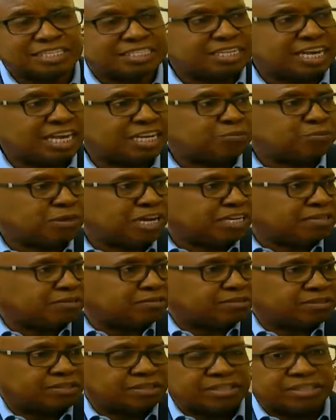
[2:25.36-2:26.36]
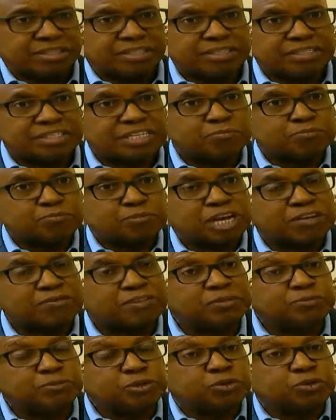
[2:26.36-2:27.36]
is done by some
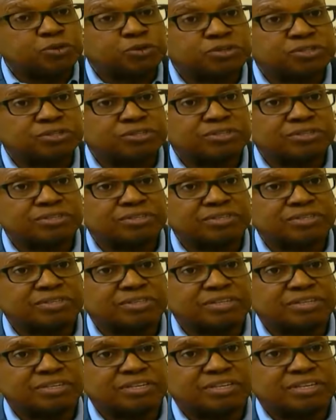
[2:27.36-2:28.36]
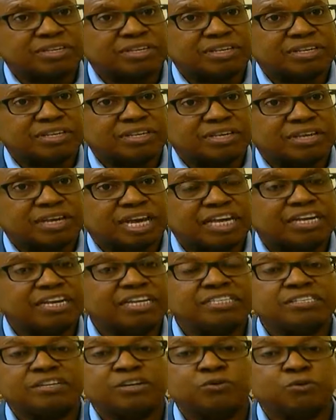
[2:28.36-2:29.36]
private bureaus.
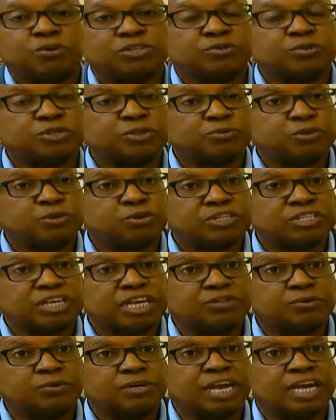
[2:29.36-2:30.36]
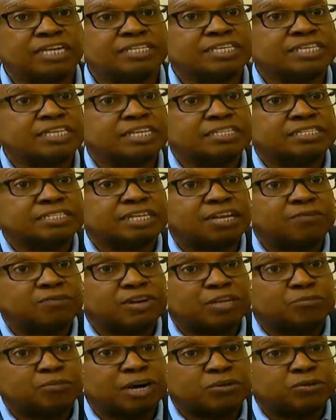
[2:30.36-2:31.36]
And literally what those bureaus are doing are taking
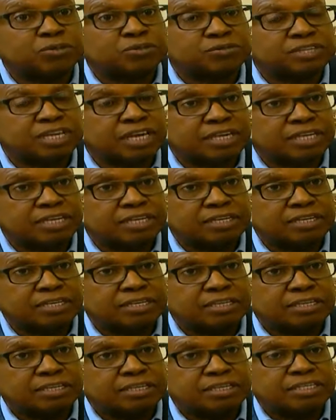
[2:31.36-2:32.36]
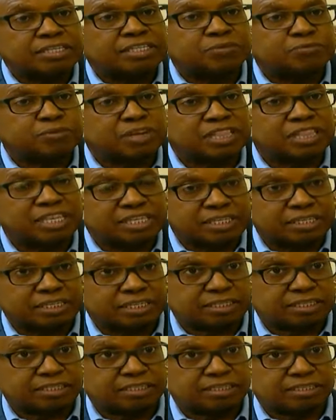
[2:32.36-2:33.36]
slave labor out of here. It is
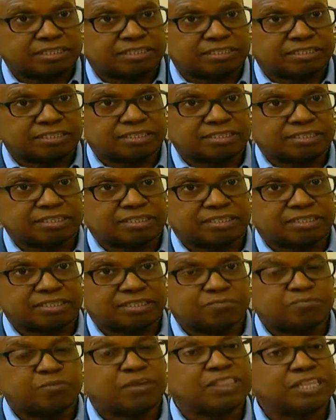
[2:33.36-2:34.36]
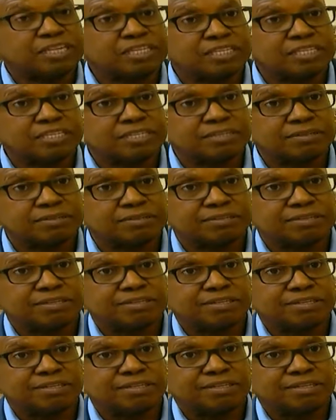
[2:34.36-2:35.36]
pathetic. Pathetic.
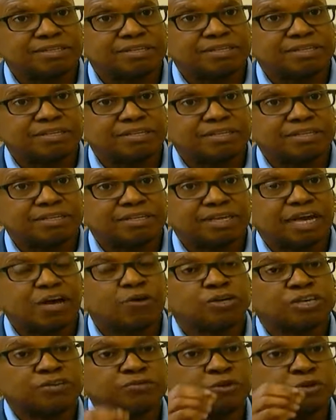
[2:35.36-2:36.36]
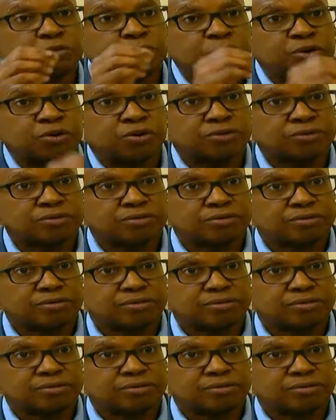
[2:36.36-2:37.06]
I'll give you more.